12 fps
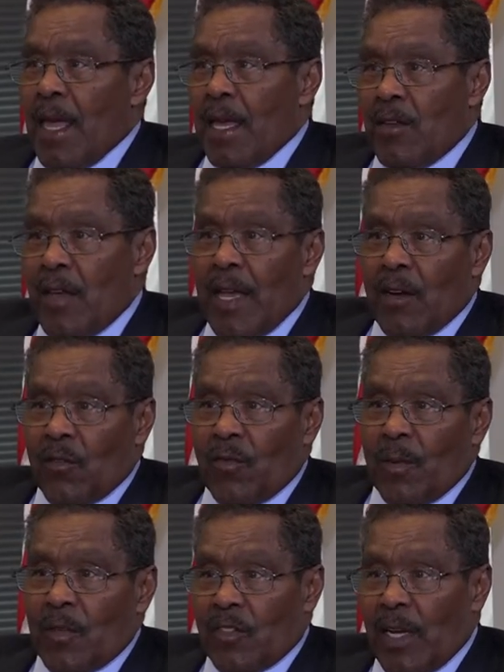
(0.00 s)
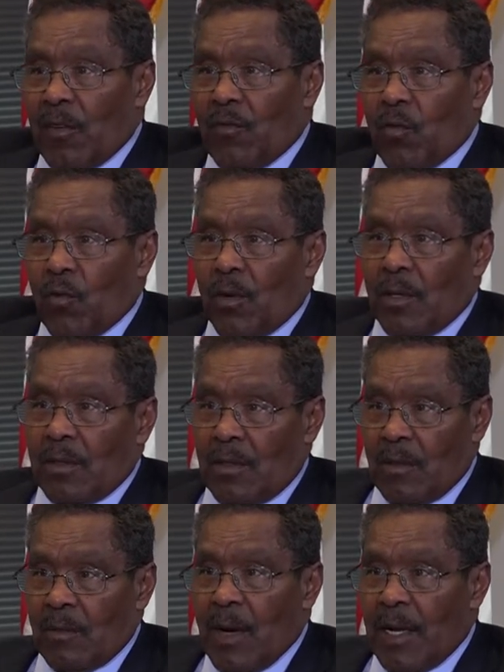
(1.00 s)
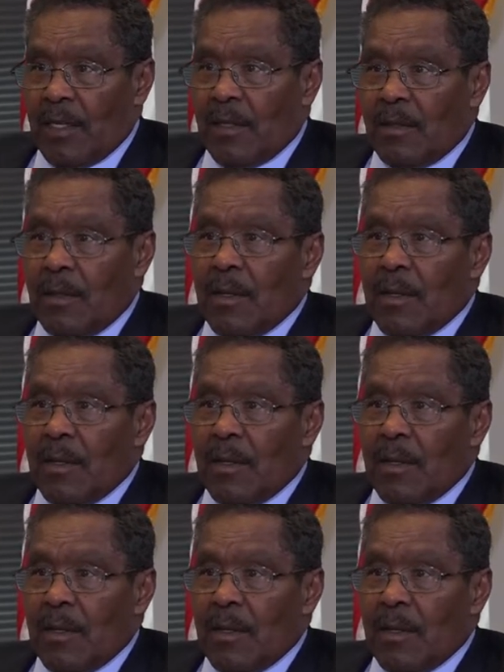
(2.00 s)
and you entered from the second floor to my